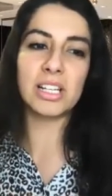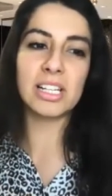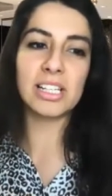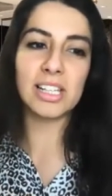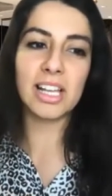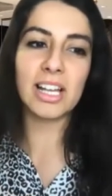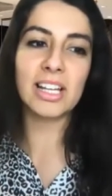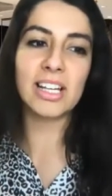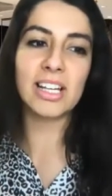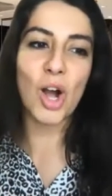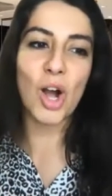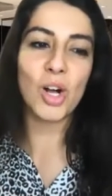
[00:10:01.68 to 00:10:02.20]
it.
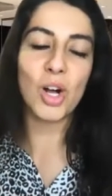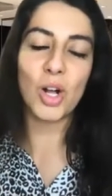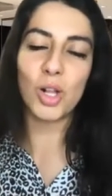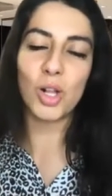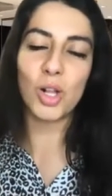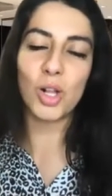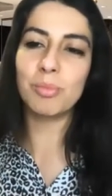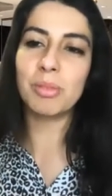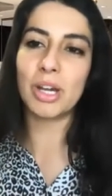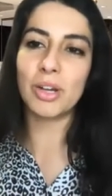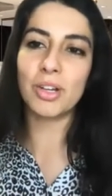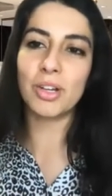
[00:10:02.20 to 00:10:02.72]
Like, I'll, I'll
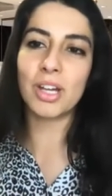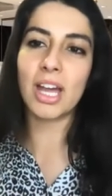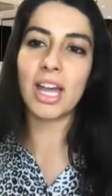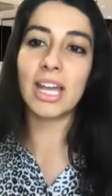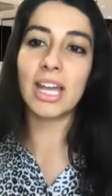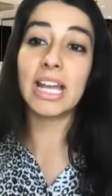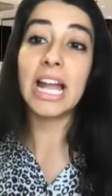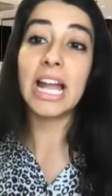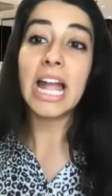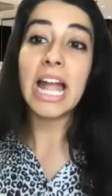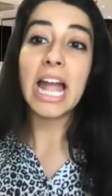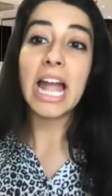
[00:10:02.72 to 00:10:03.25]
be
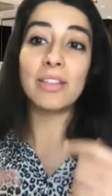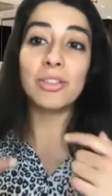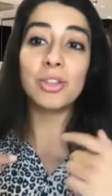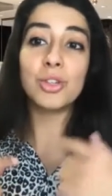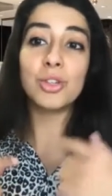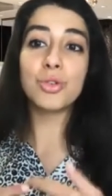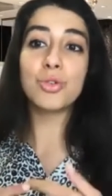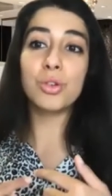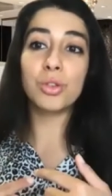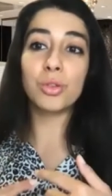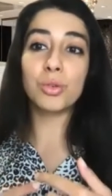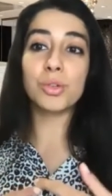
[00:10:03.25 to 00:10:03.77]
okay. And the
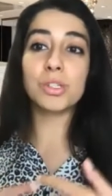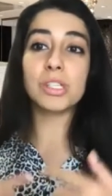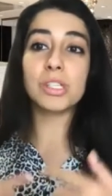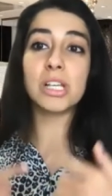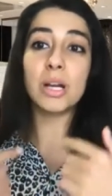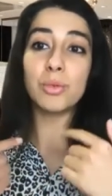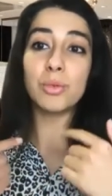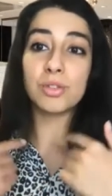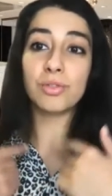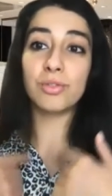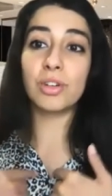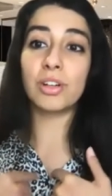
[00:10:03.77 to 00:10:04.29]
truth was, I
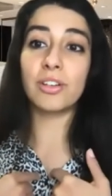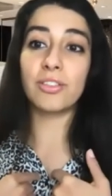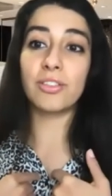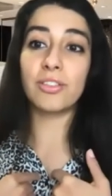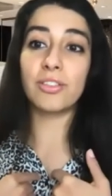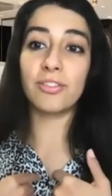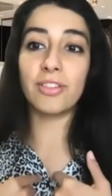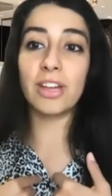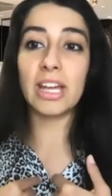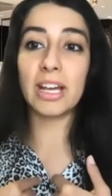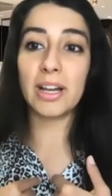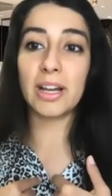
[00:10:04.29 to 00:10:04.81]
was full of
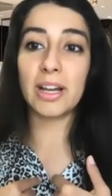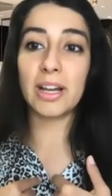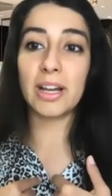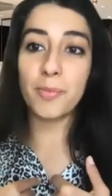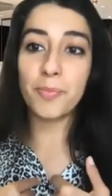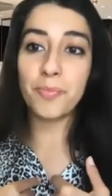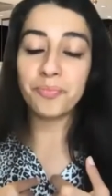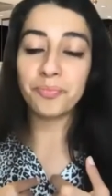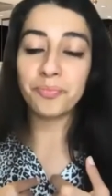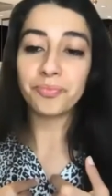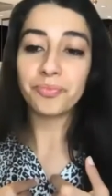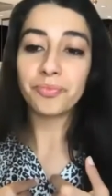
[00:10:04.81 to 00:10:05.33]
fear
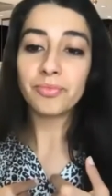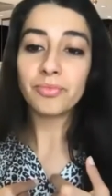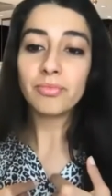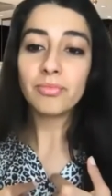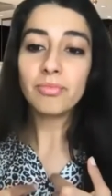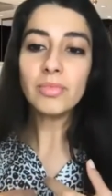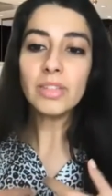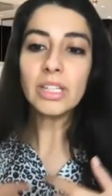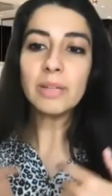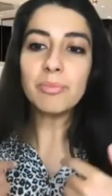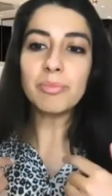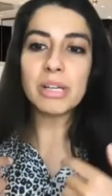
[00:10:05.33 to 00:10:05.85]

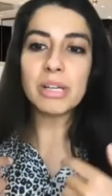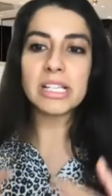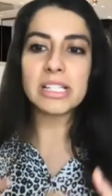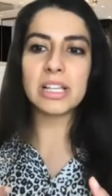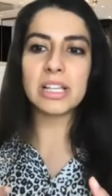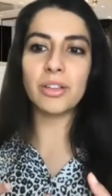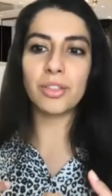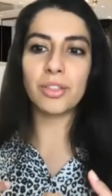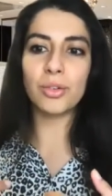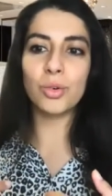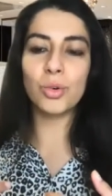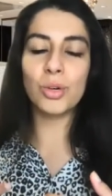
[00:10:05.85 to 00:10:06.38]
because I
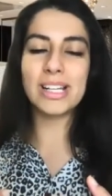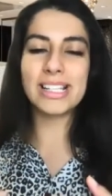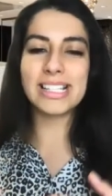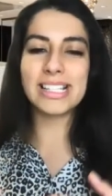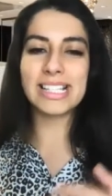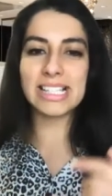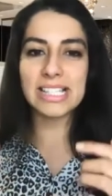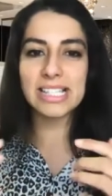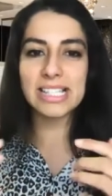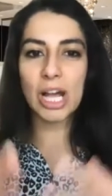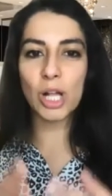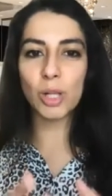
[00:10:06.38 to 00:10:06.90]
thought it's a
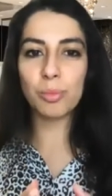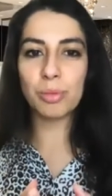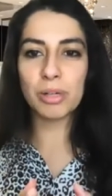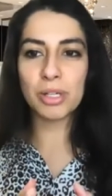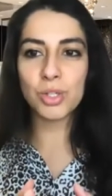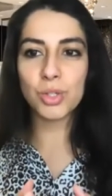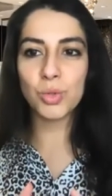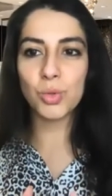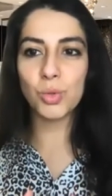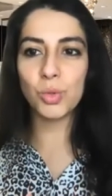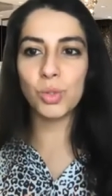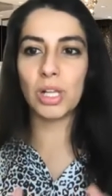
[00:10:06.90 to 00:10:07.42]
scalping
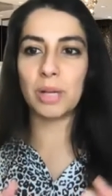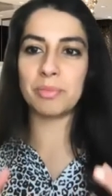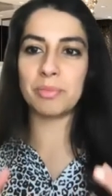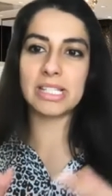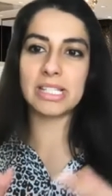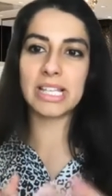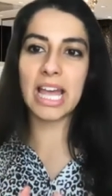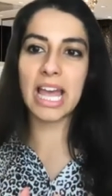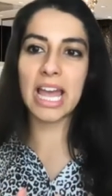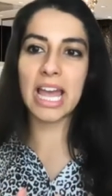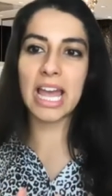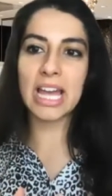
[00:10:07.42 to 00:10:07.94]
tool. I'm
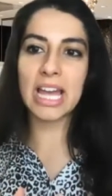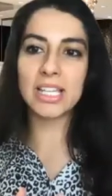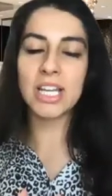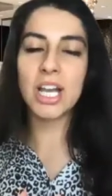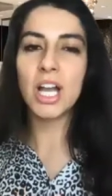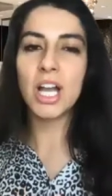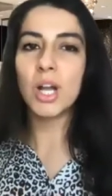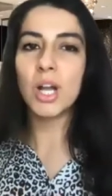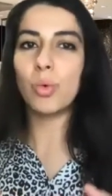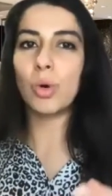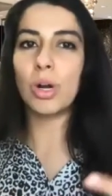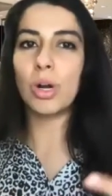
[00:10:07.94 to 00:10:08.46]
scared.
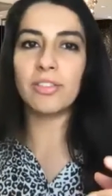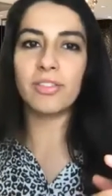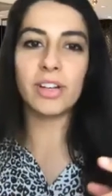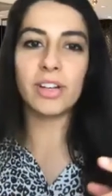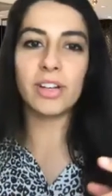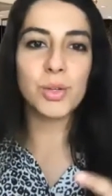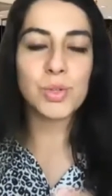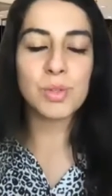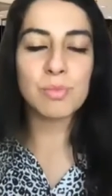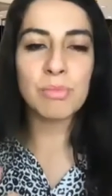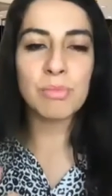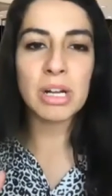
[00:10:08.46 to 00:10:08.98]
What if I
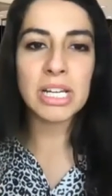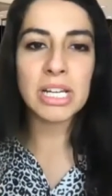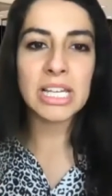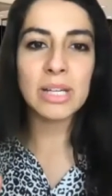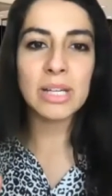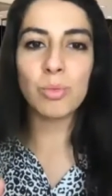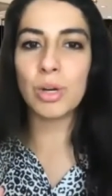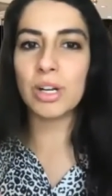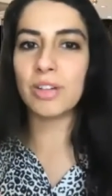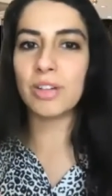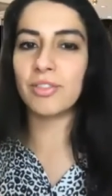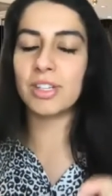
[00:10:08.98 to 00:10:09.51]
lose money?
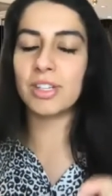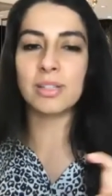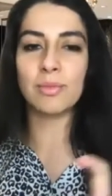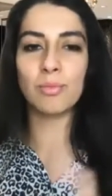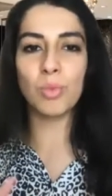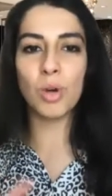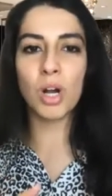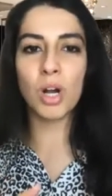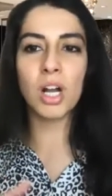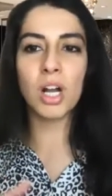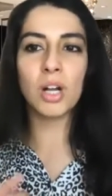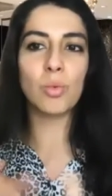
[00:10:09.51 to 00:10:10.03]
What if it doesn't
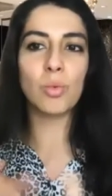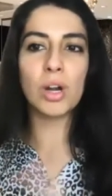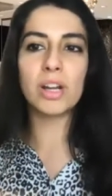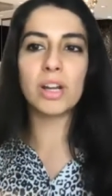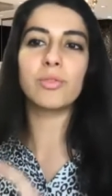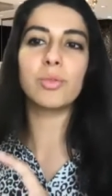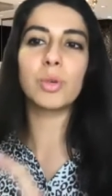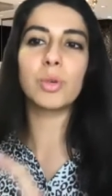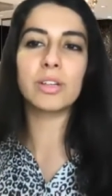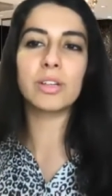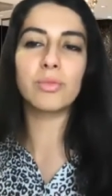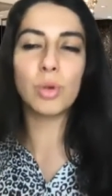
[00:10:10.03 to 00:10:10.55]
work? What if,
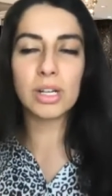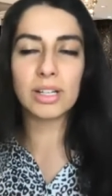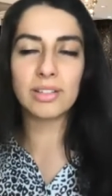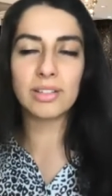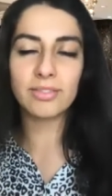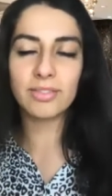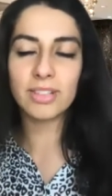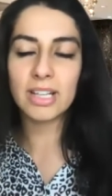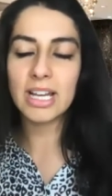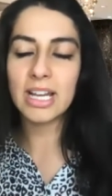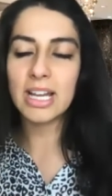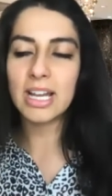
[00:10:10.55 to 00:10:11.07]
what if, what if?
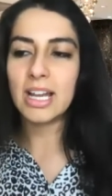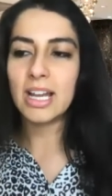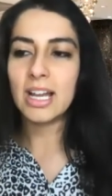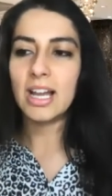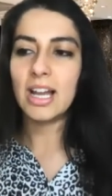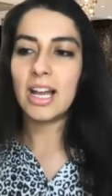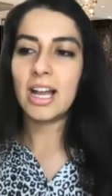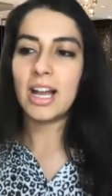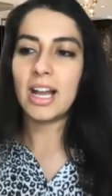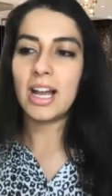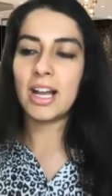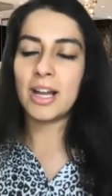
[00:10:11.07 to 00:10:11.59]

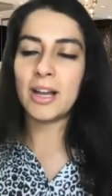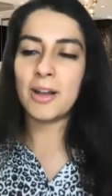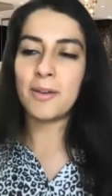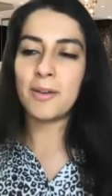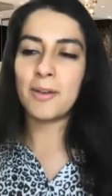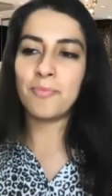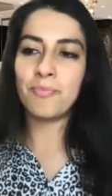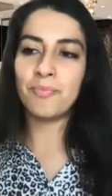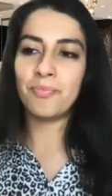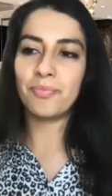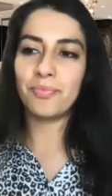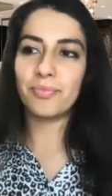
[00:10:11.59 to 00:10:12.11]

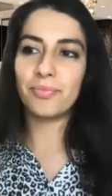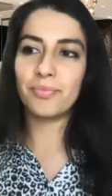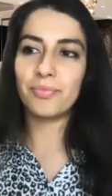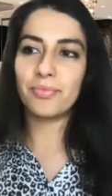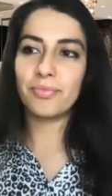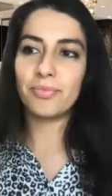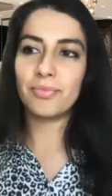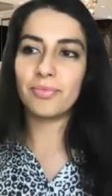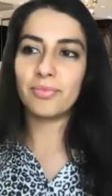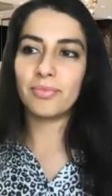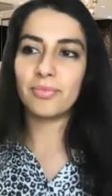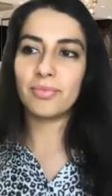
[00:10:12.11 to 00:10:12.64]
Um,
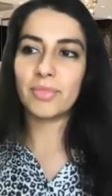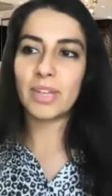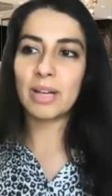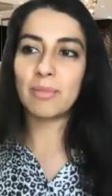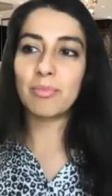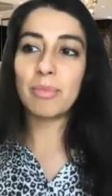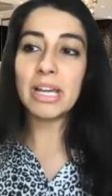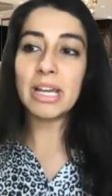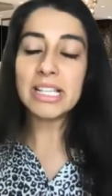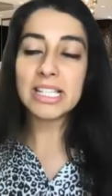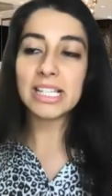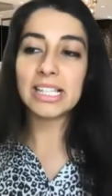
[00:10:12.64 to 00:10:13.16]
and
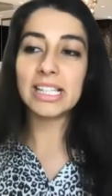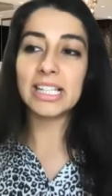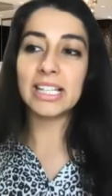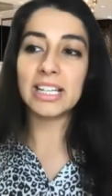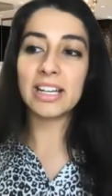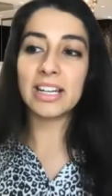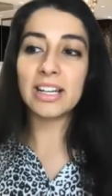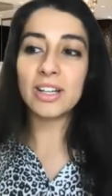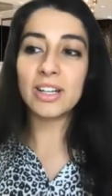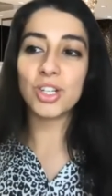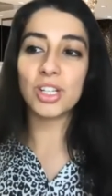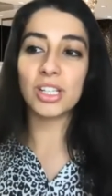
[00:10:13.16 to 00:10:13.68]
basically, in a
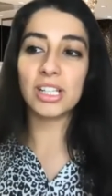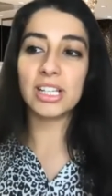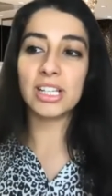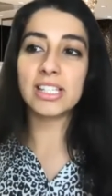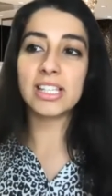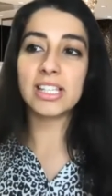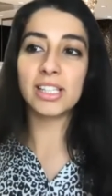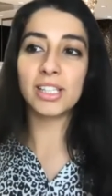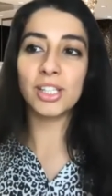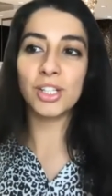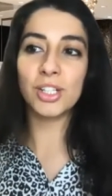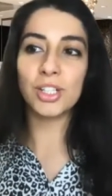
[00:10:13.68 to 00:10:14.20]
nutshell, he
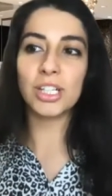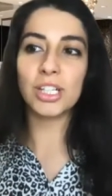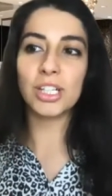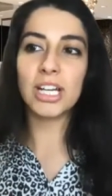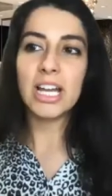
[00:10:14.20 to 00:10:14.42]
said, look,